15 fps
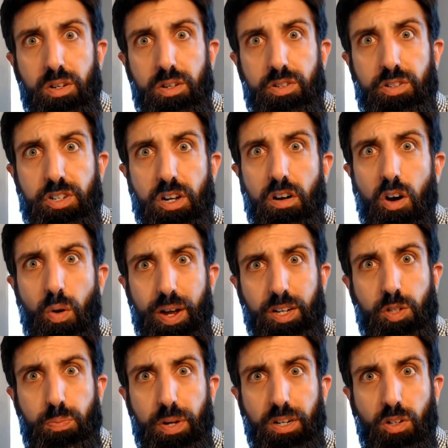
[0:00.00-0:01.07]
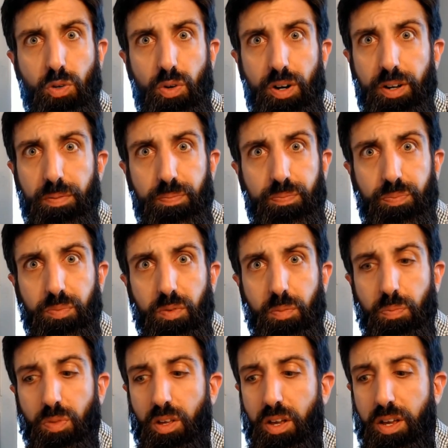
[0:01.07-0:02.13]
0x Bitcoin
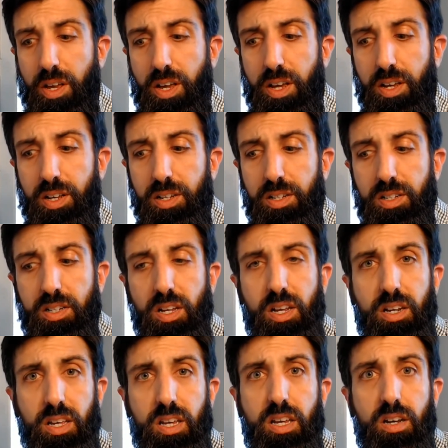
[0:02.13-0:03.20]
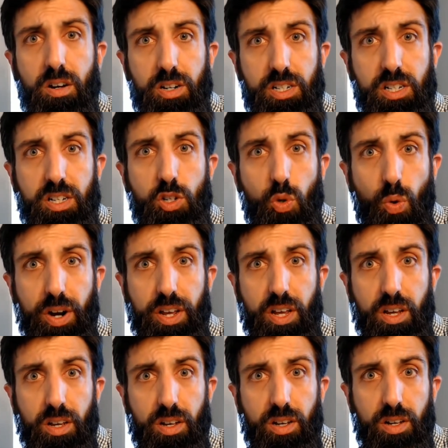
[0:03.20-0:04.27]
is an ERC20
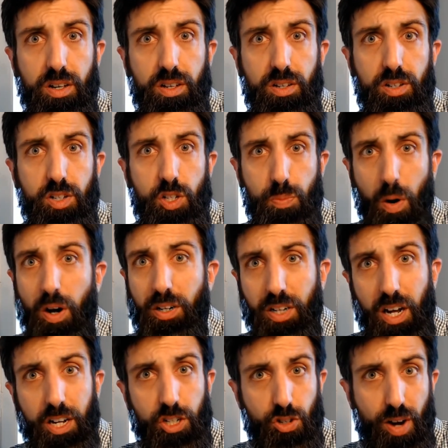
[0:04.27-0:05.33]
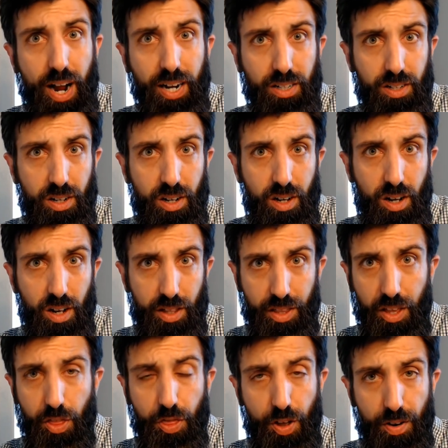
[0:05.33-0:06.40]
smart contract on the
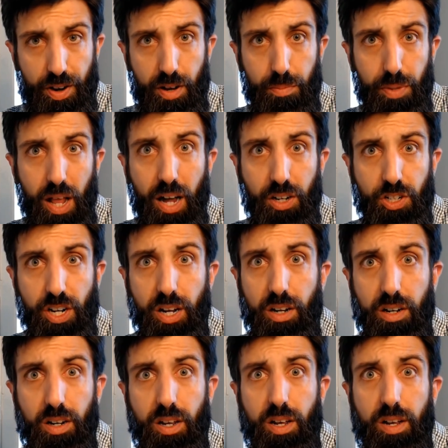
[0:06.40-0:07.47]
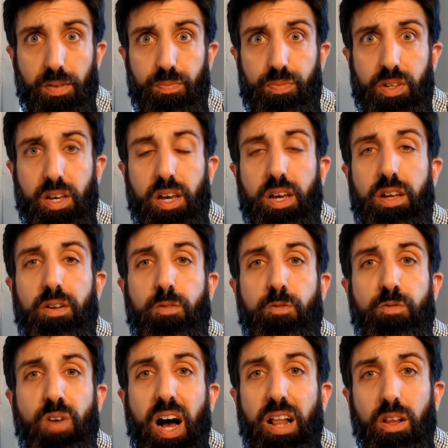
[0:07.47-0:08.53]
Ethereum blockchain. It
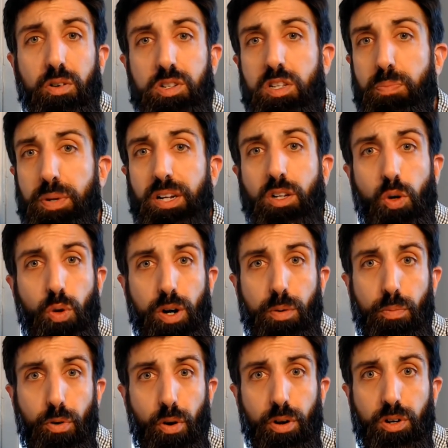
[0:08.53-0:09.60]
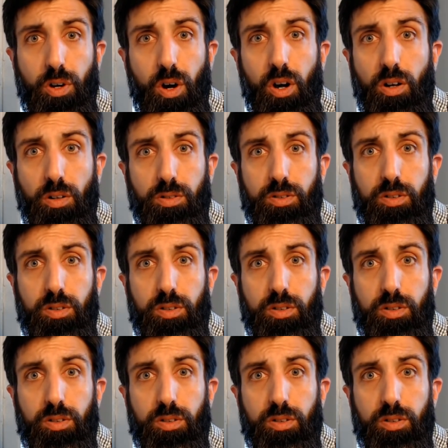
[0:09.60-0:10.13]
follows the Bitcoin protocol